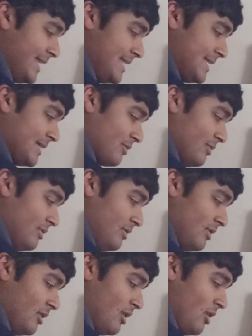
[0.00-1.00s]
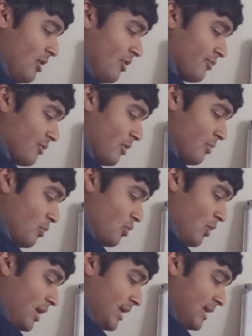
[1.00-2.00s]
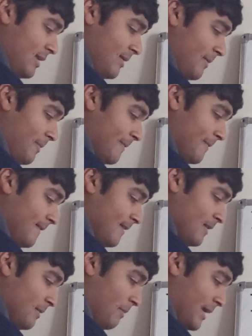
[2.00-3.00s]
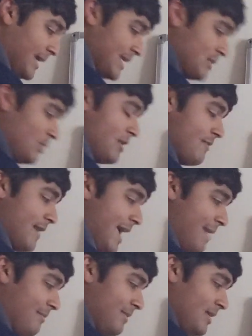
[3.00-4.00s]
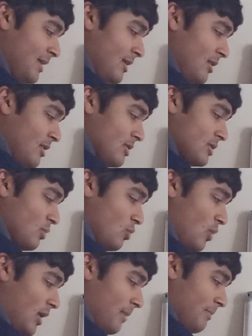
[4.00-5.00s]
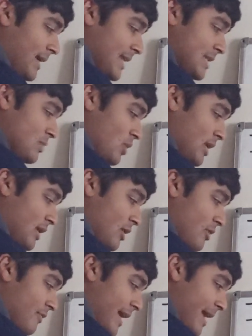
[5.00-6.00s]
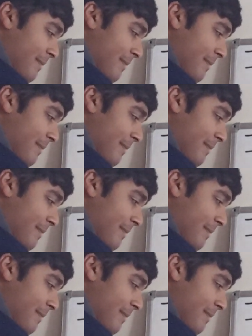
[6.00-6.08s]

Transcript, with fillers: integral from 1 minus 1 over m to 1 minus 1 over